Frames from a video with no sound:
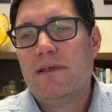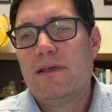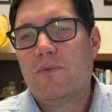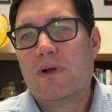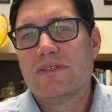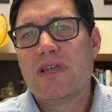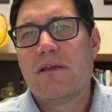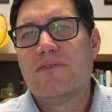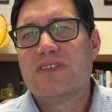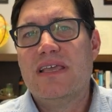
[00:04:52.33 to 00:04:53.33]
While
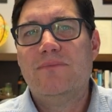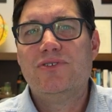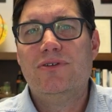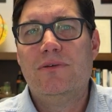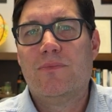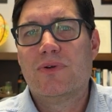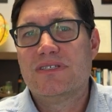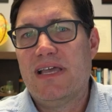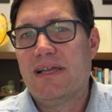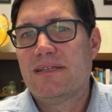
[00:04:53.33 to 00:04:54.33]
tariffs aim to
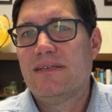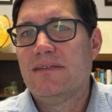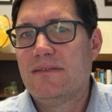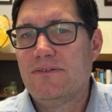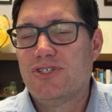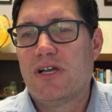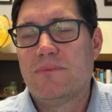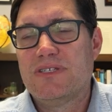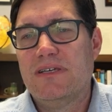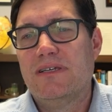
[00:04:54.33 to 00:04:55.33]
protect
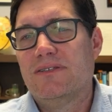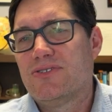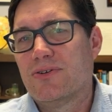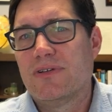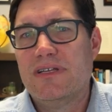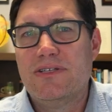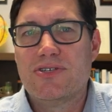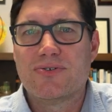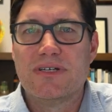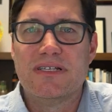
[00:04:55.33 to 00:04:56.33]
jobs in certain
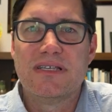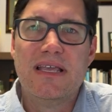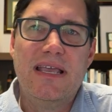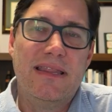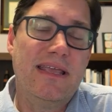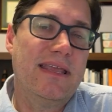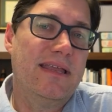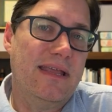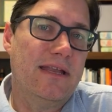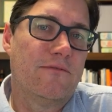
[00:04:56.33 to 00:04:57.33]
industries, they can
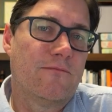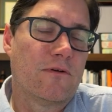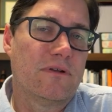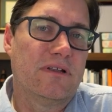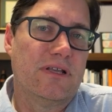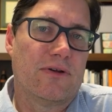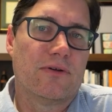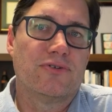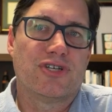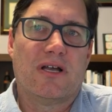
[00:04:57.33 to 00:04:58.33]
inadvertently
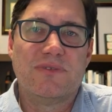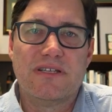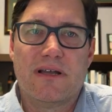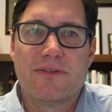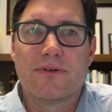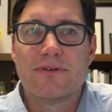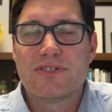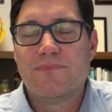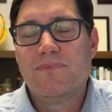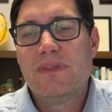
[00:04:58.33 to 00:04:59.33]
hurt jobs in others.